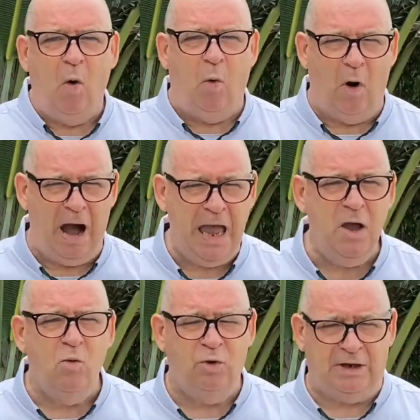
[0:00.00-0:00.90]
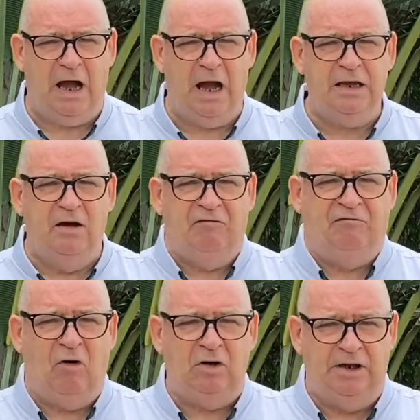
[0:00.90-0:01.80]
Why would I
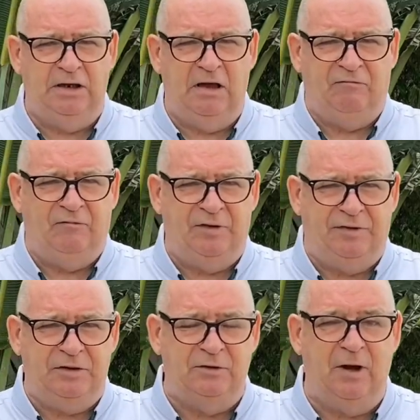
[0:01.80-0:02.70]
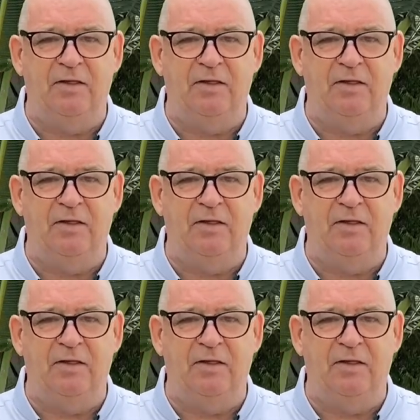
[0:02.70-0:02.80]
fall in love with you?